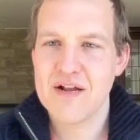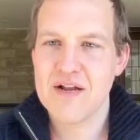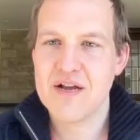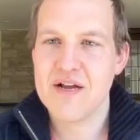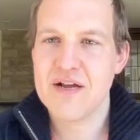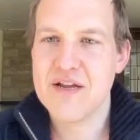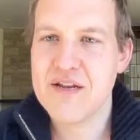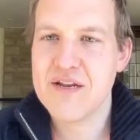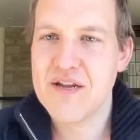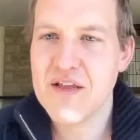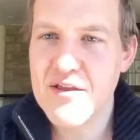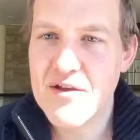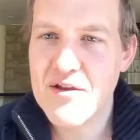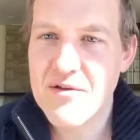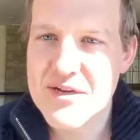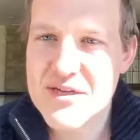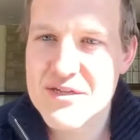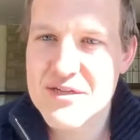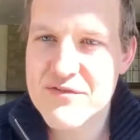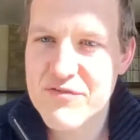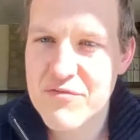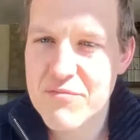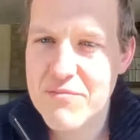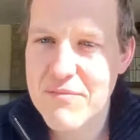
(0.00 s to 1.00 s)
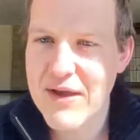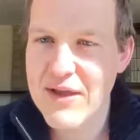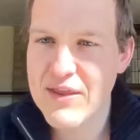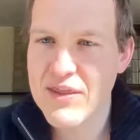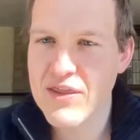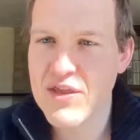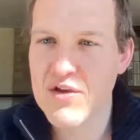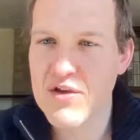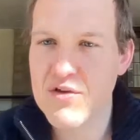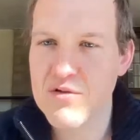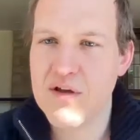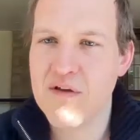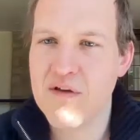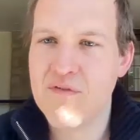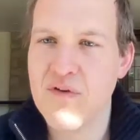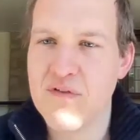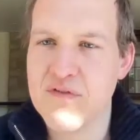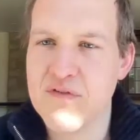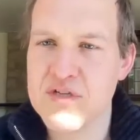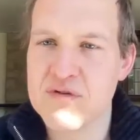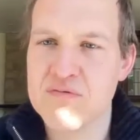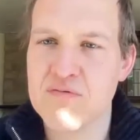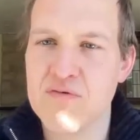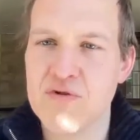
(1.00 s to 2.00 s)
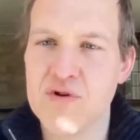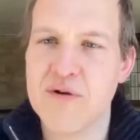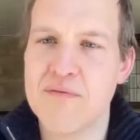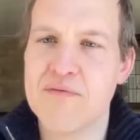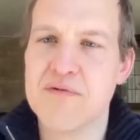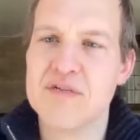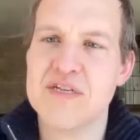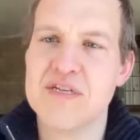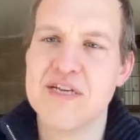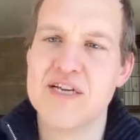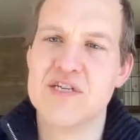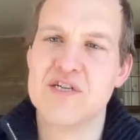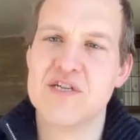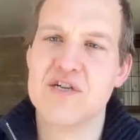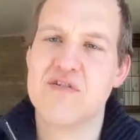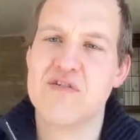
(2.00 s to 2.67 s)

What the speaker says: Another question from Matthew. If you have a small number of selection